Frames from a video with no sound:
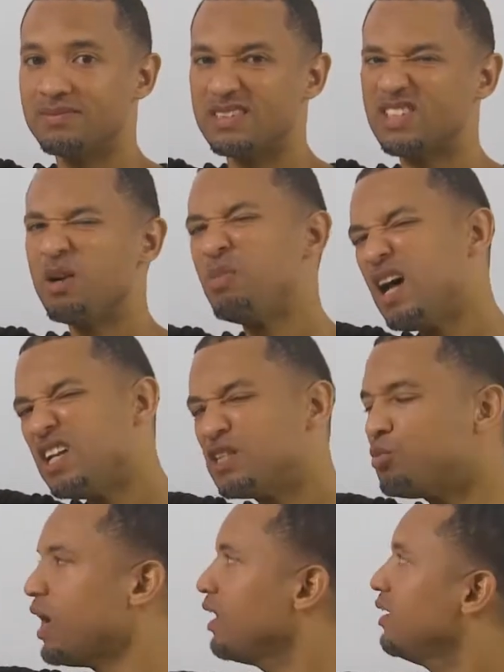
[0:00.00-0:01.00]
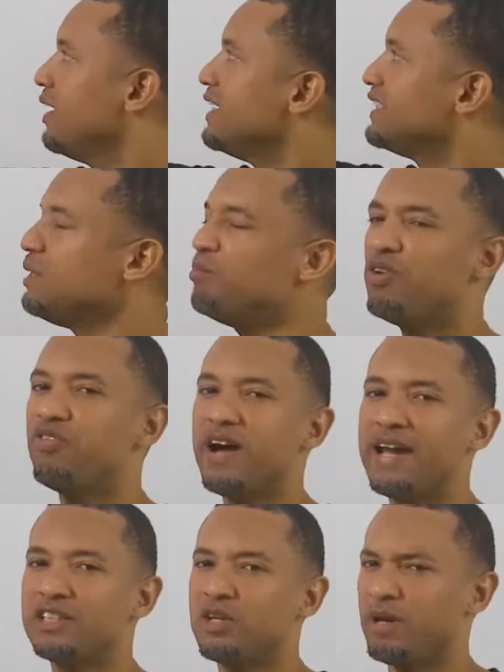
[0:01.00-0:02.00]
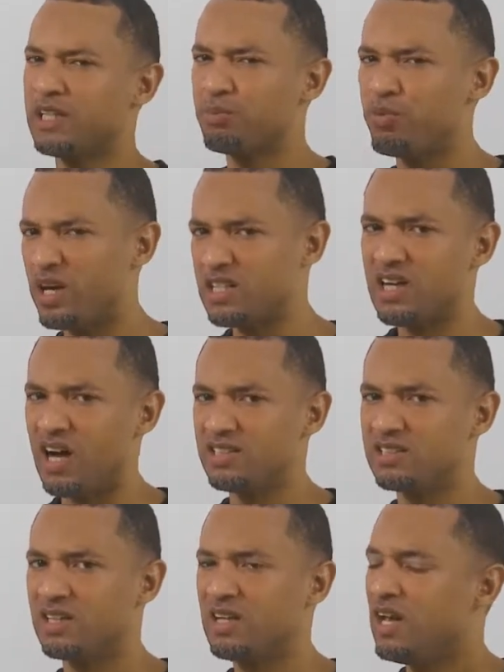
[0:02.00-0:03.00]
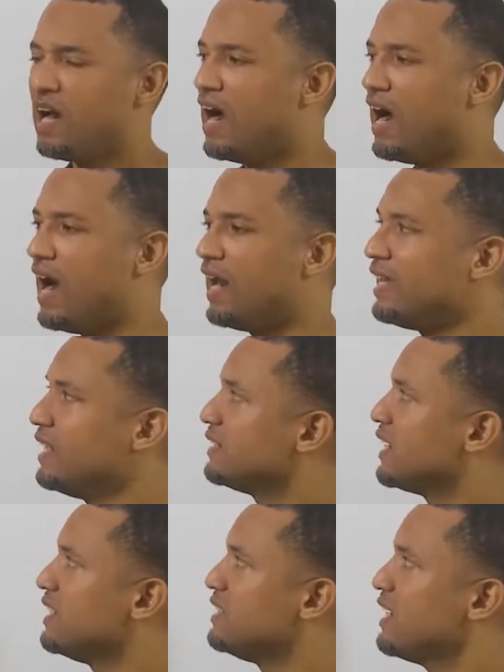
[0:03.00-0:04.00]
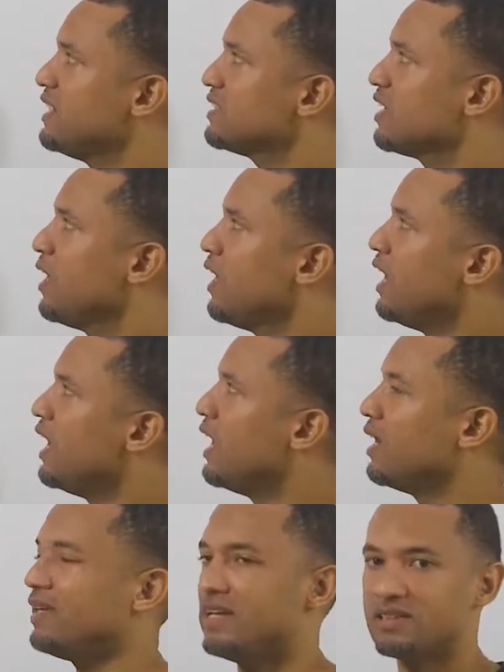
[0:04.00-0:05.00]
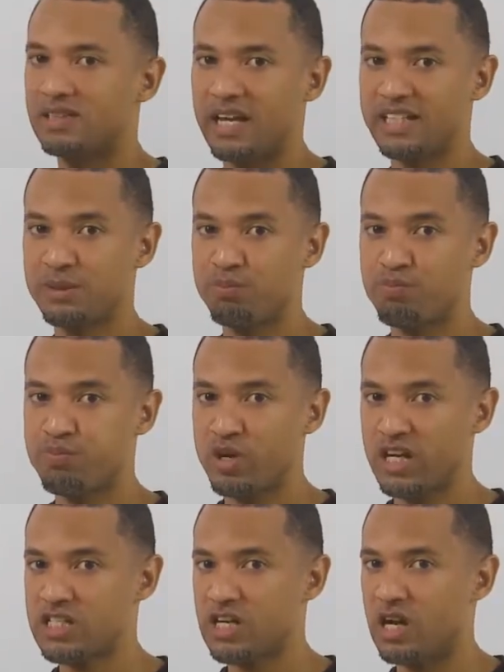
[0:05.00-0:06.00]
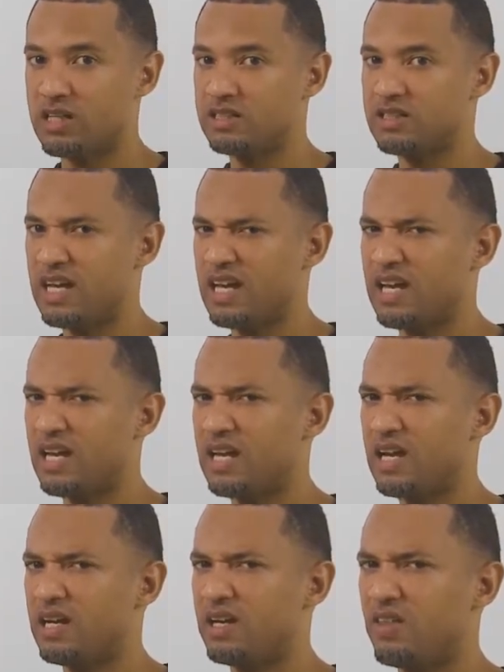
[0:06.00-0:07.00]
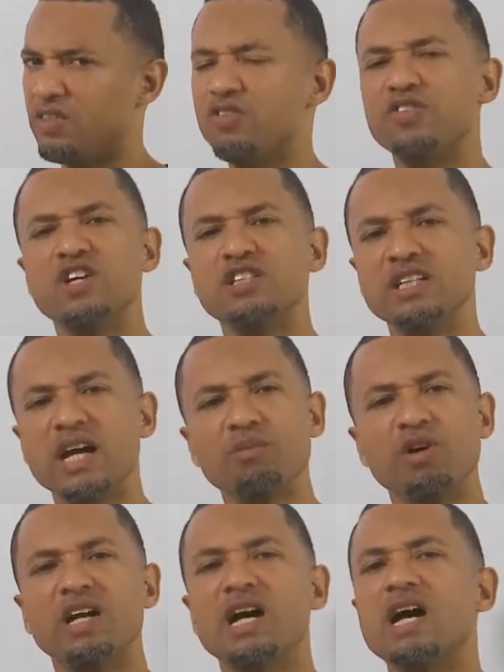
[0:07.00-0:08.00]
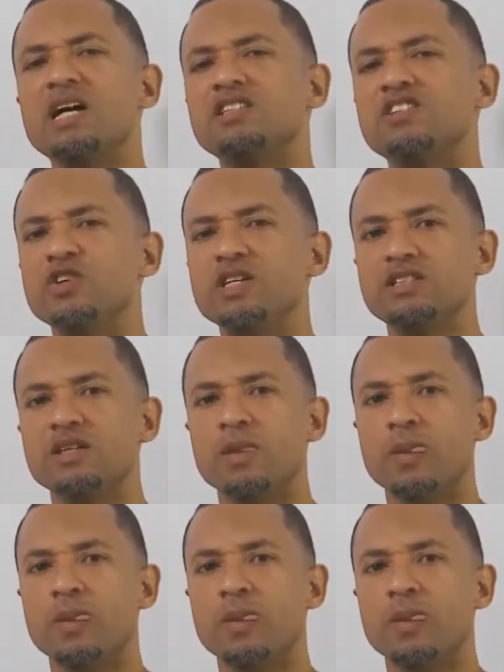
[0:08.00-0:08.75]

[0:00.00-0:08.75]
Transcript: some algebra, simplifying some expressions. All right, ladies and gents, yes, expressions. And the first thing I'm going to ask you is,